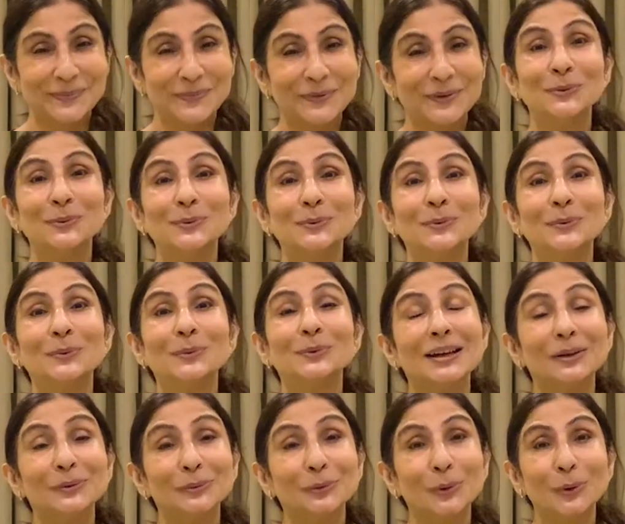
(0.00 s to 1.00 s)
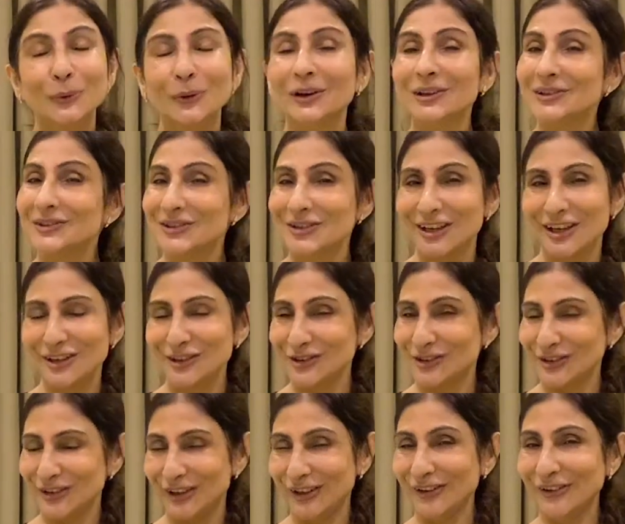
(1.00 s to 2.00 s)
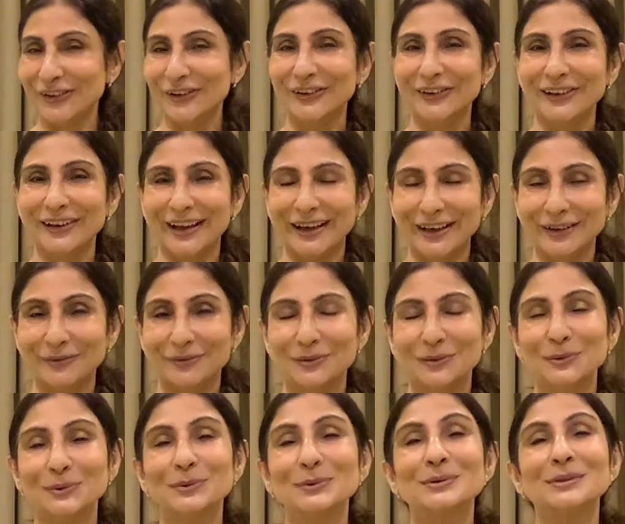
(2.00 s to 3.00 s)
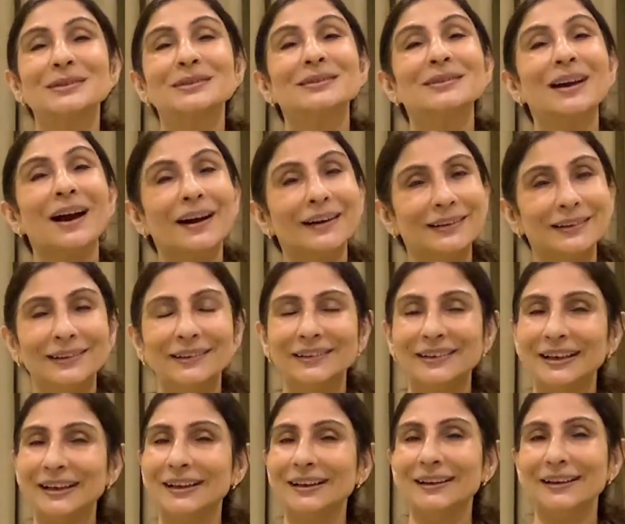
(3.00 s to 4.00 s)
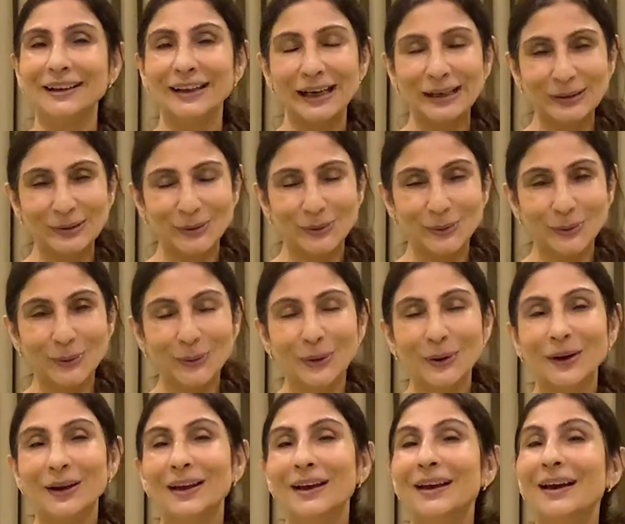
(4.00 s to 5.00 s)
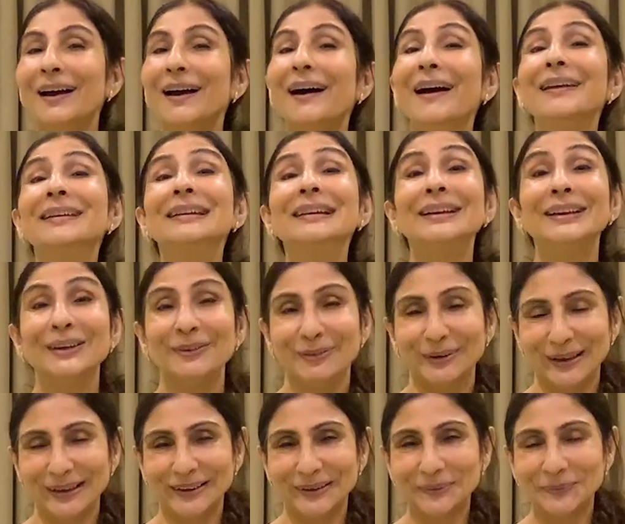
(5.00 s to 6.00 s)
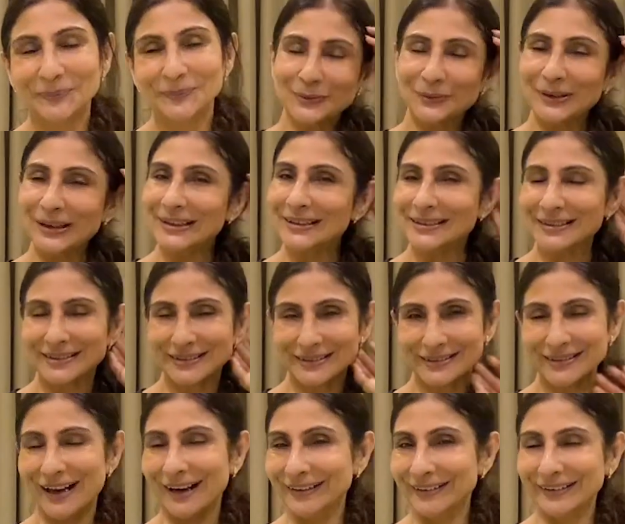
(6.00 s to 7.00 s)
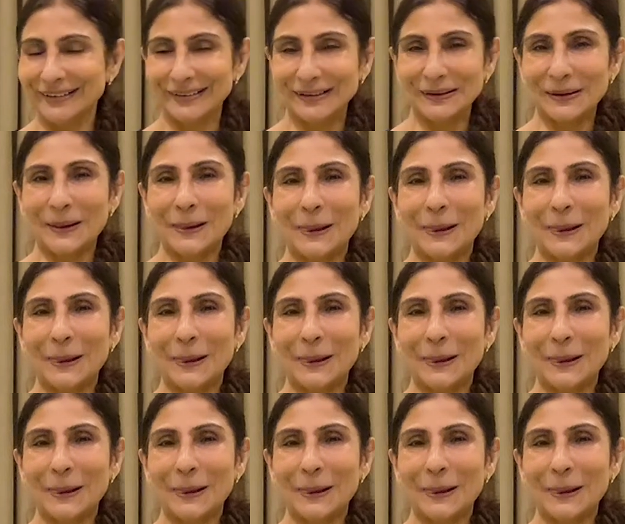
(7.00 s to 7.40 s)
You see a total change in your life. You start learning let go and giving. So we start.